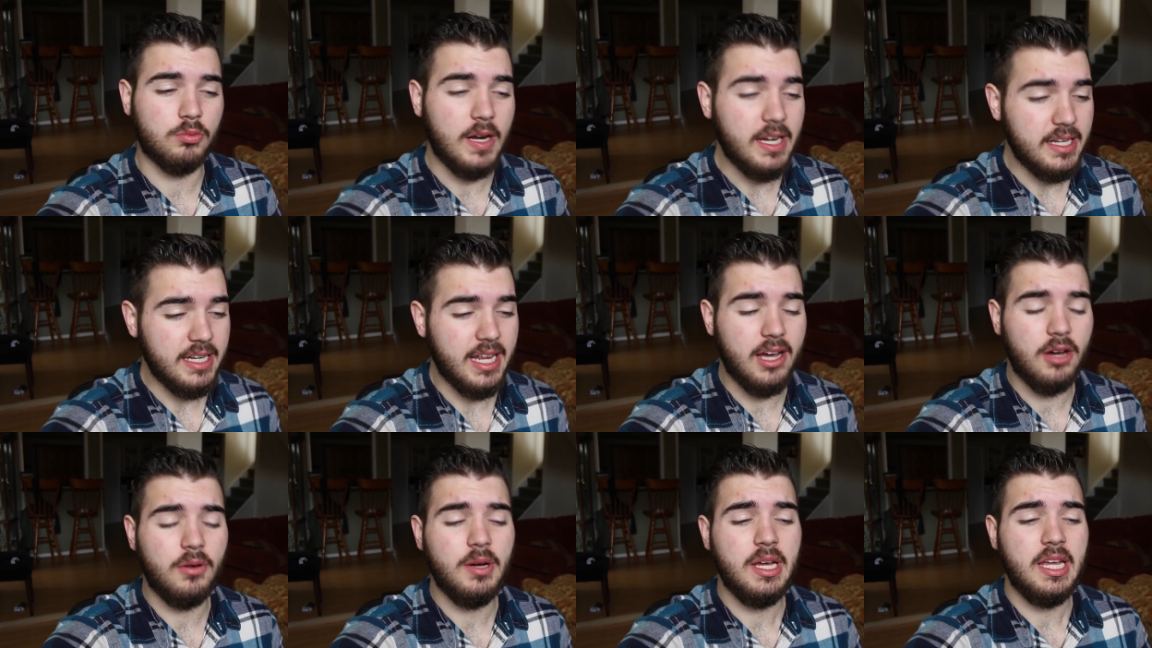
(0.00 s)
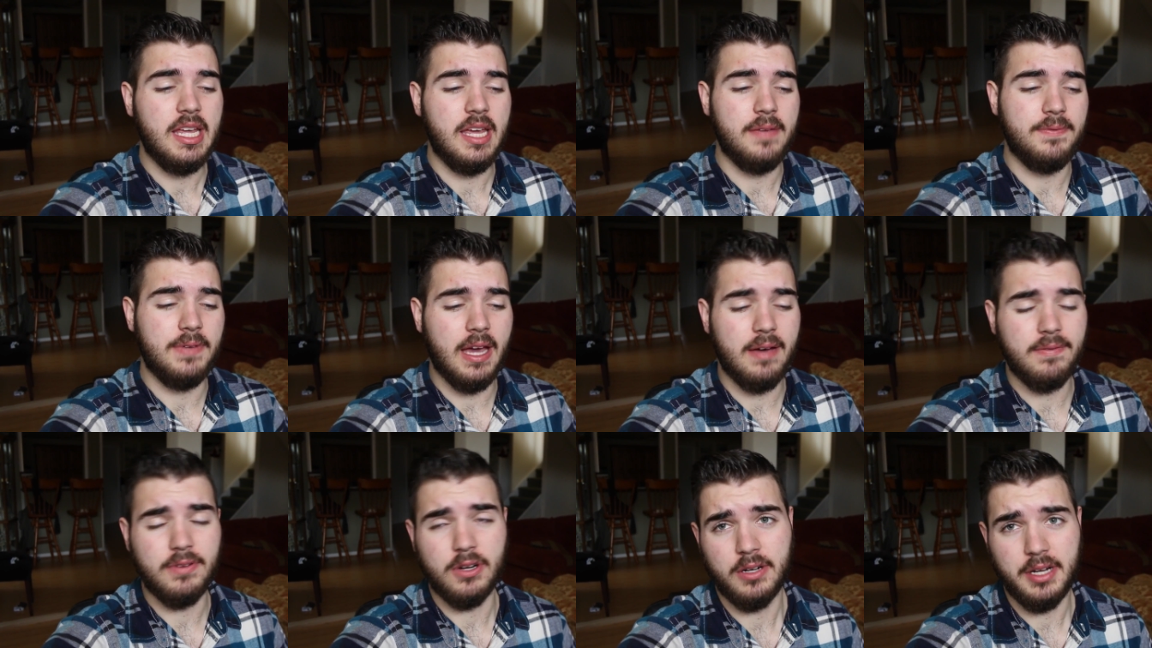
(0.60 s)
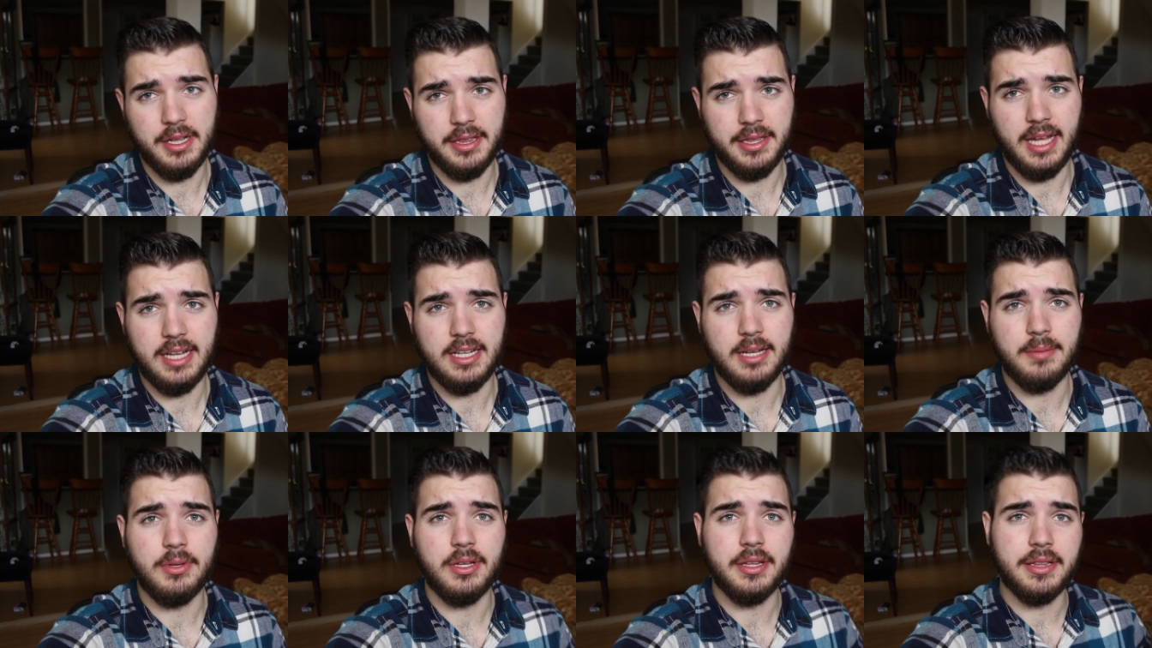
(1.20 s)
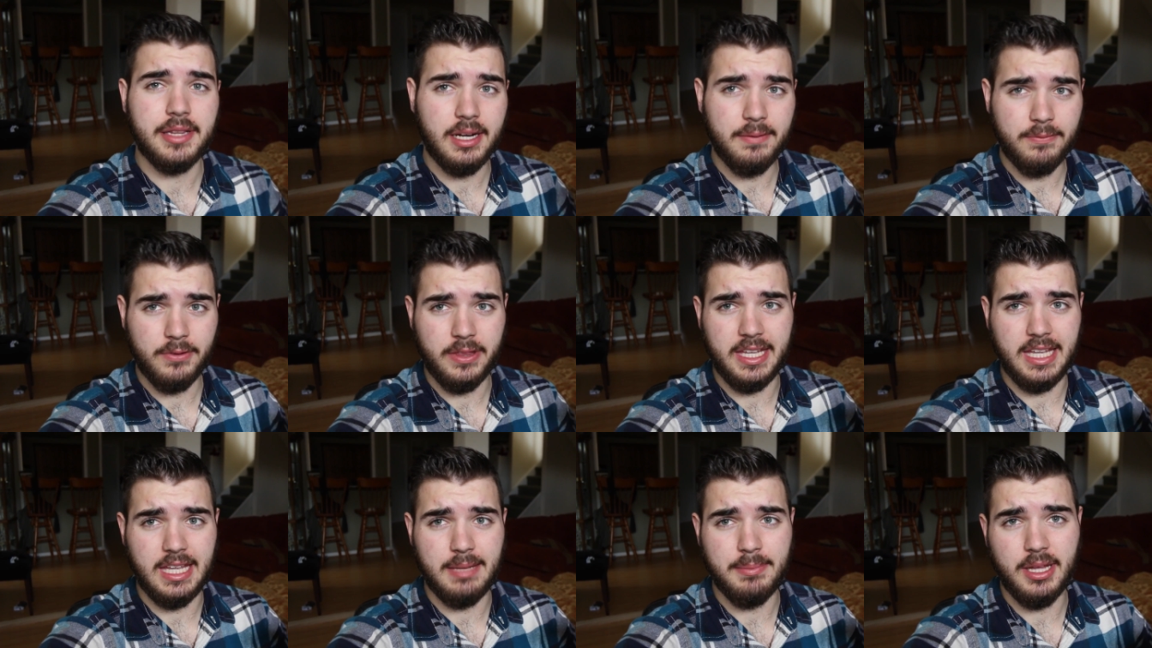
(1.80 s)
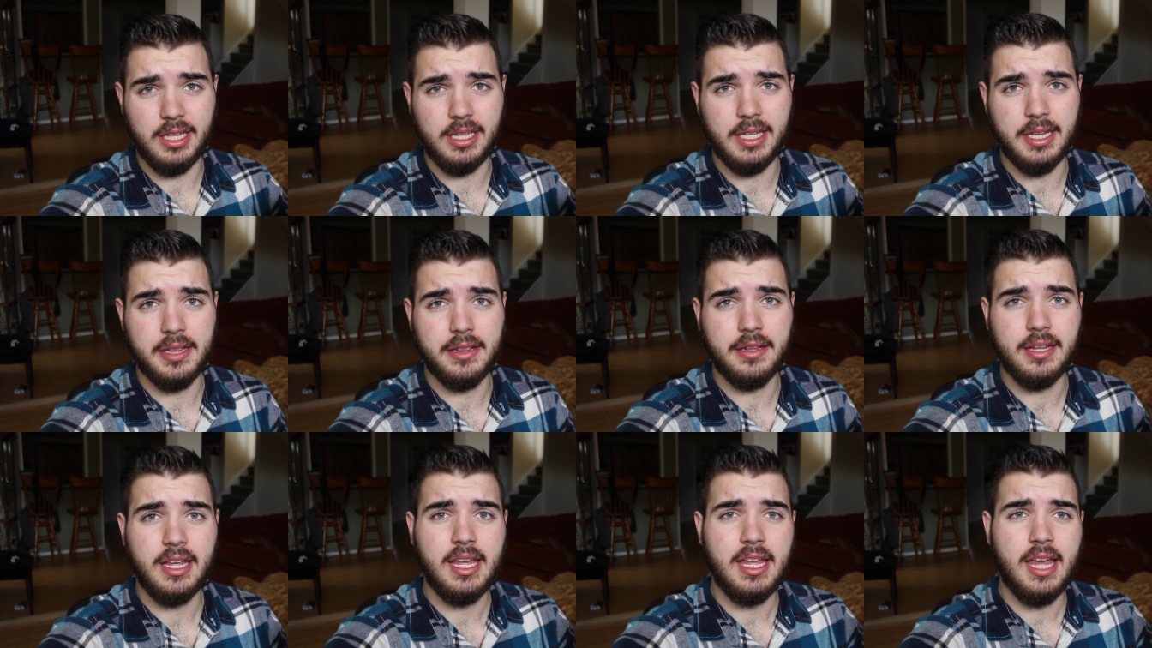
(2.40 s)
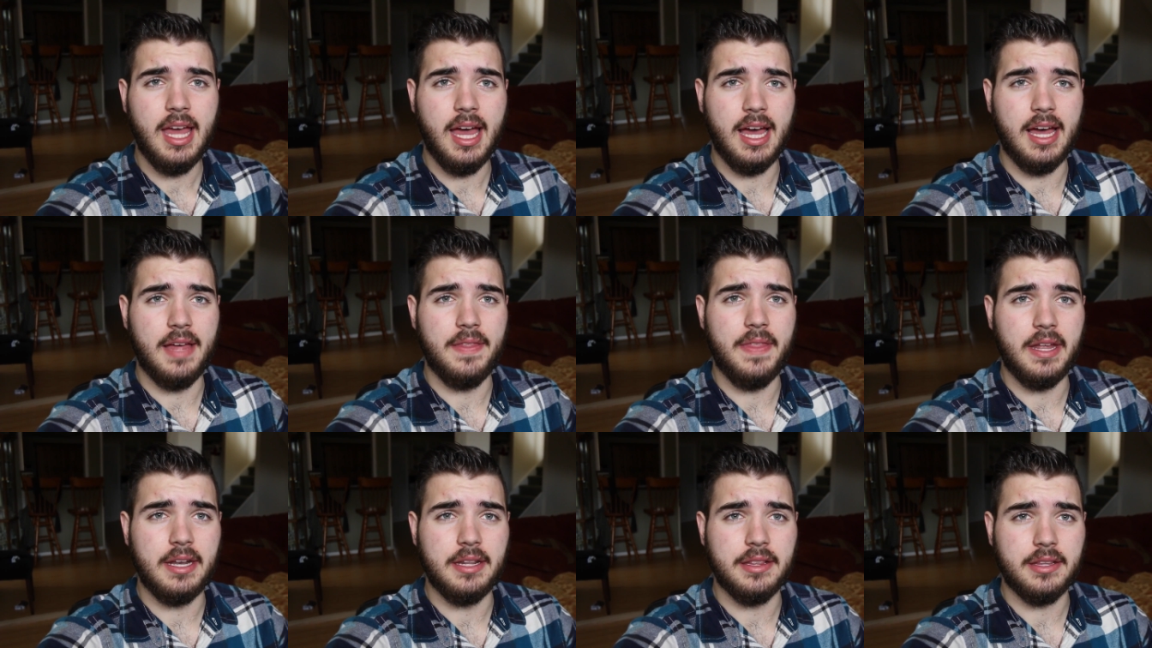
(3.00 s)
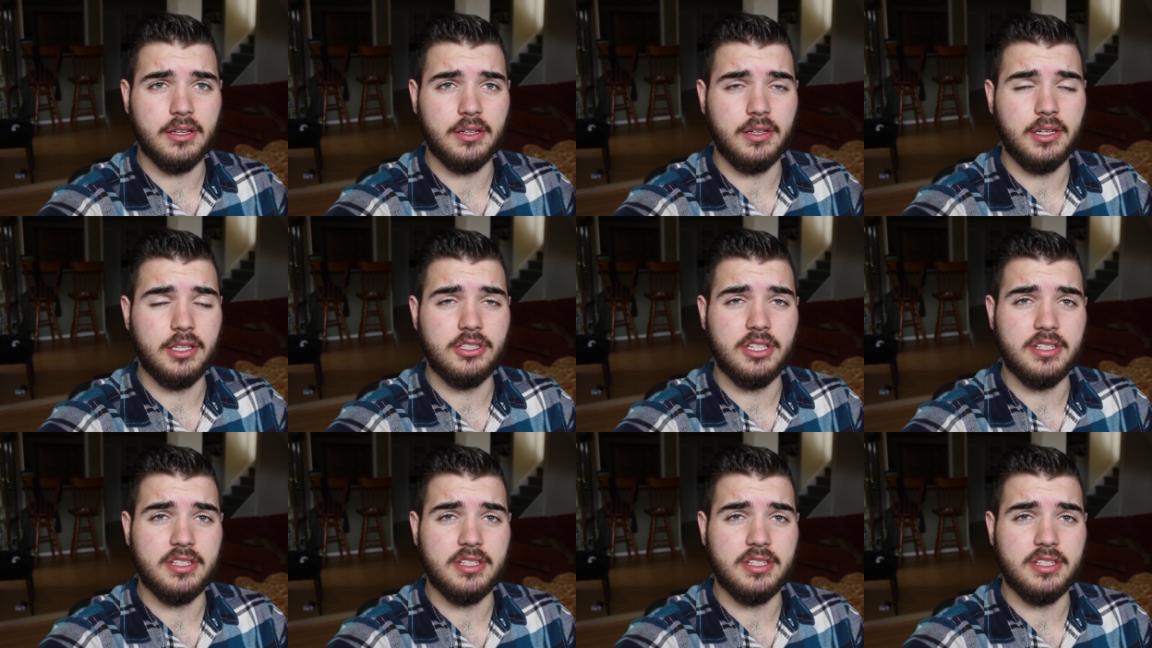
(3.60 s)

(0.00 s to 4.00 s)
Right now, if you haven't already signed up, you can sign up for the email list that is going